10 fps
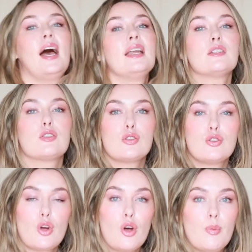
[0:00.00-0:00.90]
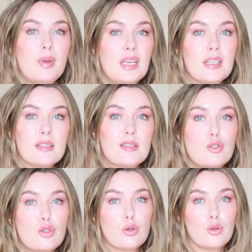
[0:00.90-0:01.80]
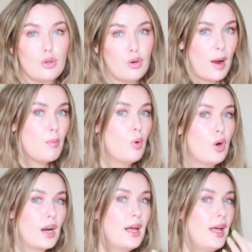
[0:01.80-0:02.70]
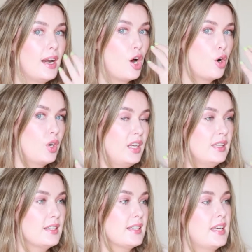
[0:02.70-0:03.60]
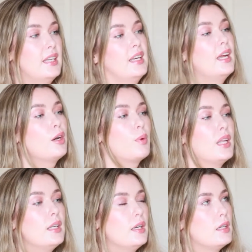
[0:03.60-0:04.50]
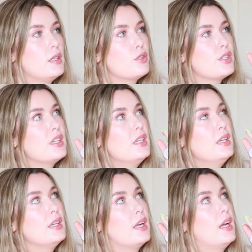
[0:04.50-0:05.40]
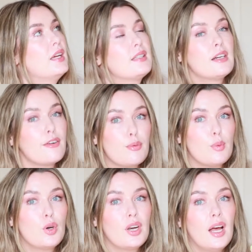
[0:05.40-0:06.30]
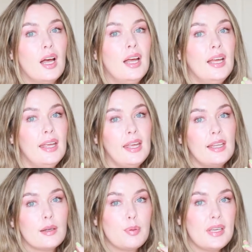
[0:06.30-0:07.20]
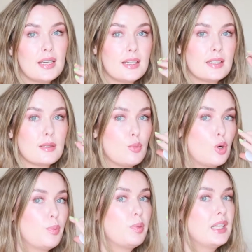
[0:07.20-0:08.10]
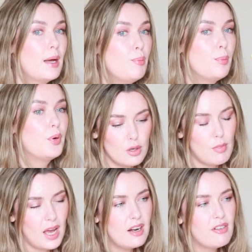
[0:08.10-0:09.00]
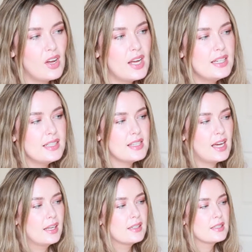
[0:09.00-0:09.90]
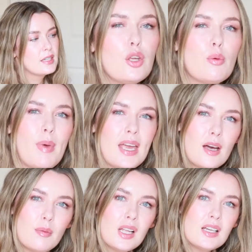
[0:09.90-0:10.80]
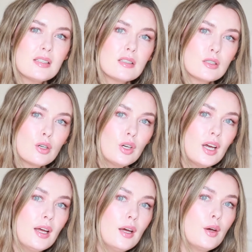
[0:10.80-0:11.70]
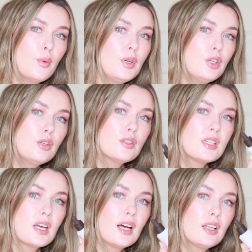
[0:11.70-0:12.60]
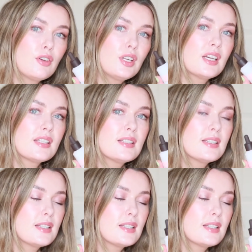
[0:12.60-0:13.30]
Its job is to grab water and hold it in the skin, and when your skin has enough water, it appears more plump. You might find that your makeup lasts longer when you're using hyaluronic acid